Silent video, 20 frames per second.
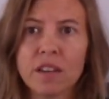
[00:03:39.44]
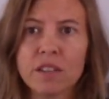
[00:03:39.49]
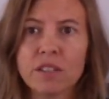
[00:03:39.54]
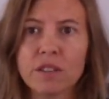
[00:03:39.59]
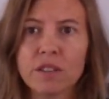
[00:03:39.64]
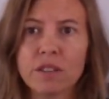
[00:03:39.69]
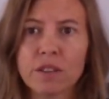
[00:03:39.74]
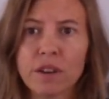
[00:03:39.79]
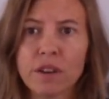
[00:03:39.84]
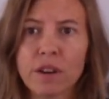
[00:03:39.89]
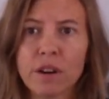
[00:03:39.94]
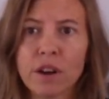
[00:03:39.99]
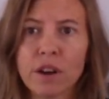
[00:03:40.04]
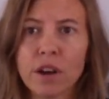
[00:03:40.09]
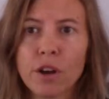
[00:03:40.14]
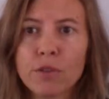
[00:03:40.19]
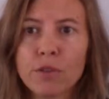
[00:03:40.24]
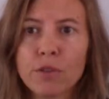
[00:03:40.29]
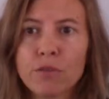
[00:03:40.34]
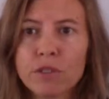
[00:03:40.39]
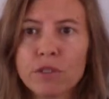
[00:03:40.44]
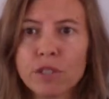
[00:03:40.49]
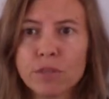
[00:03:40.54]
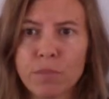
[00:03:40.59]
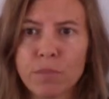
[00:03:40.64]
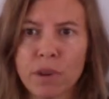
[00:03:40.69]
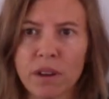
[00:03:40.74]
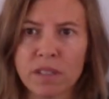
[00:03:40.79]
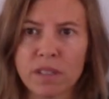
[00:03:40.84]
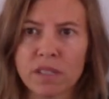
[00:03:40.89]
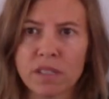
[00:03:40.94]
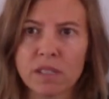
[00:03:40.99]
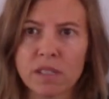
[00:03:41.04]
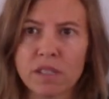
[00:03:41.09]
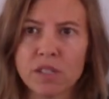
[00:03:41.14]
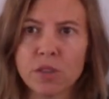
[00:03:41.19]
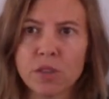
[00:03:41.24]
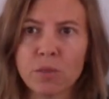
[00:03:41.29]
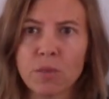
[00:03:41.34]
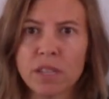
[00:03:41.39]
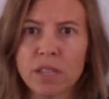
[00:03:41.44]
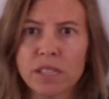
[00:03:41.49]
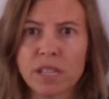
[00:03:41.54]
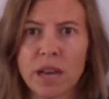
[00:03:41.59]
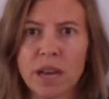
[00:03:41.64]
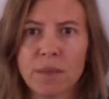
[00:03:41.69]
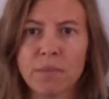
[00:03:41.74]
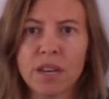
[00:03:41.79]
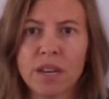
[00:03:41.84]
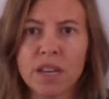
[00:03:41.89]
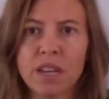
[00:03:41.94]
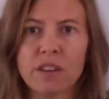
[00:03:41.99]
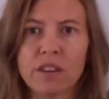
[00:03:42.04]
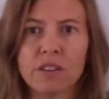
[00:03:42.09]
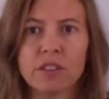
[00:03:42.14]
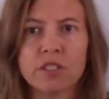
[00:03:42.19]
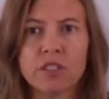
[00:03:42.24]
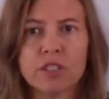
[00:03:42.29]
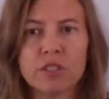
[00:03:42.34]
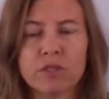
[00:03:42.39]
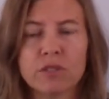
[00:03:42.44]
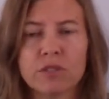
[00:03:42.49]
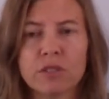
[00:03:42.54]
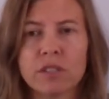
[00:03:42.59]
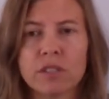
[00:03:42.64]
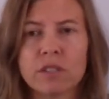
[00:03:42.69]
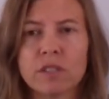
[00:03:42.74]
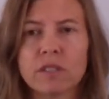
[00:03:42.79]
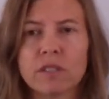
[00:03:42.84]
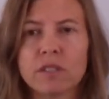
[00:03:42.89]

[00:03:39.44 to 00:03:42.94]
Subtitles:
to look at our own responses to what's happening in our children